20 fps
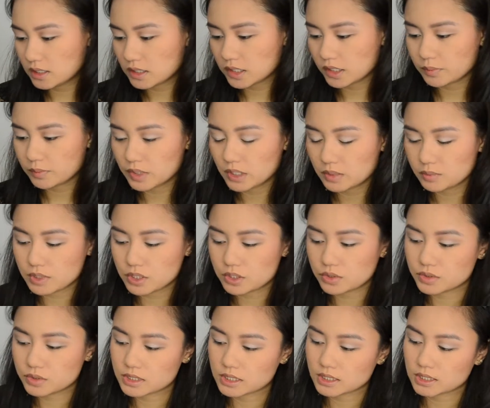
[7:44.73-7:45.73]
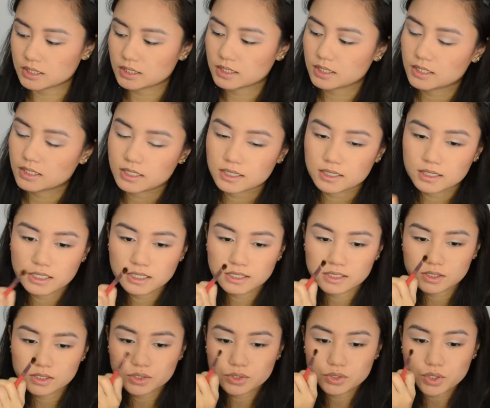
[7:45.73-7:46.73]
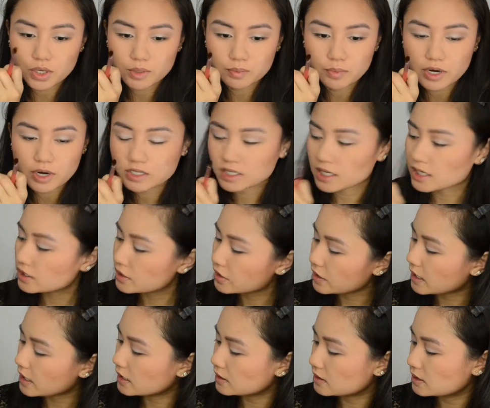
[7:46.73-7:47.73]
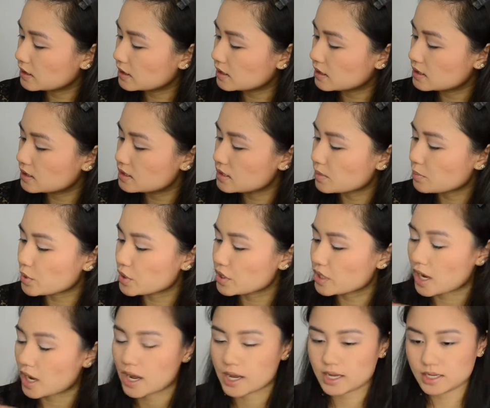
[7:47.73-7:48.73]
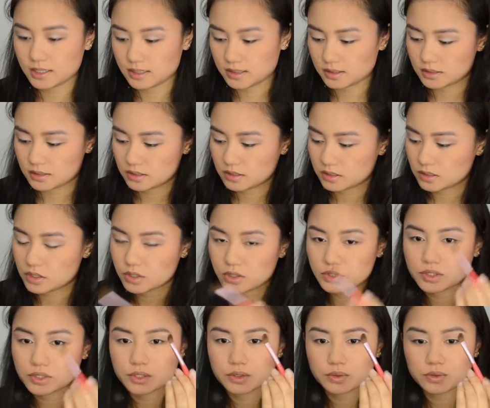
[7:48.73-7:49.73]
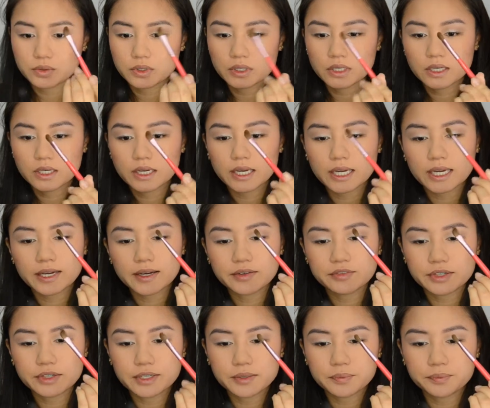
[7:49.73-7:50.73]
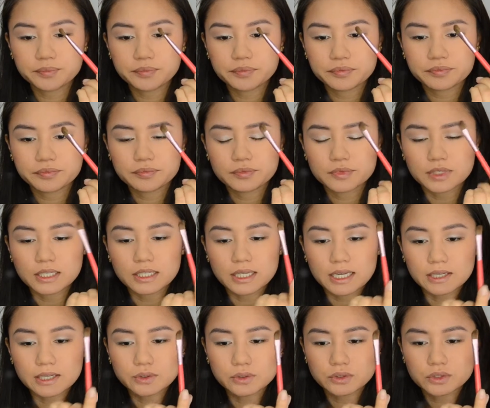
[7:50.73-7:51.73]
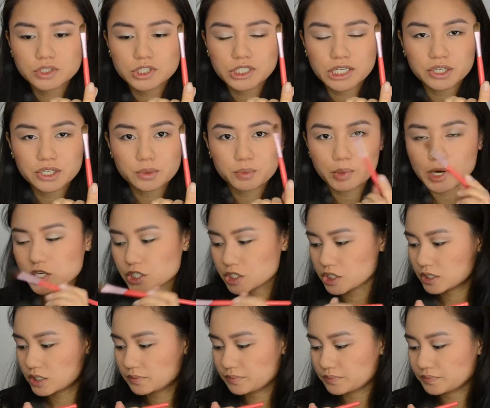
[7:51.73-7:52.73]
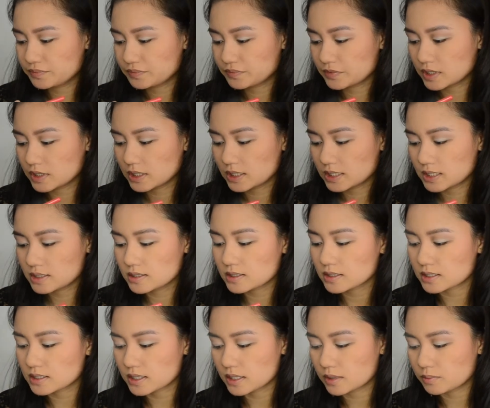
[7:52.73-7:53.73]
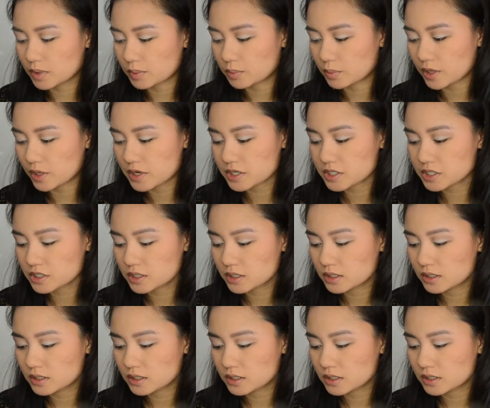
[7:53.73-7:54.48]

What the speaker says: I'm going to be using this dark brown color, and it is number 9. So I have an angled shader brush. This is a Sigma brush,